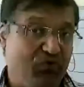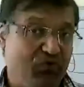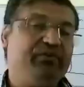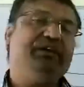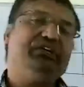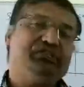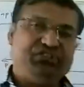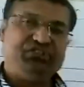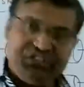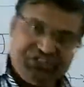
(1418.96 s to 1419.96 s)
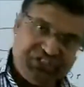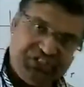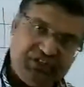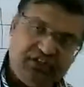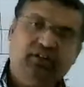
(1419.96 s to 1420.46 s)
the ratio of
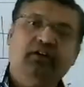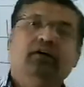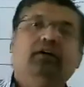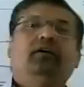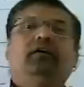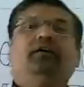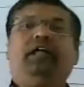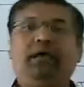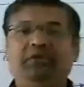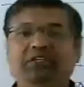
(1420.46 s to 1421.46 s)
change in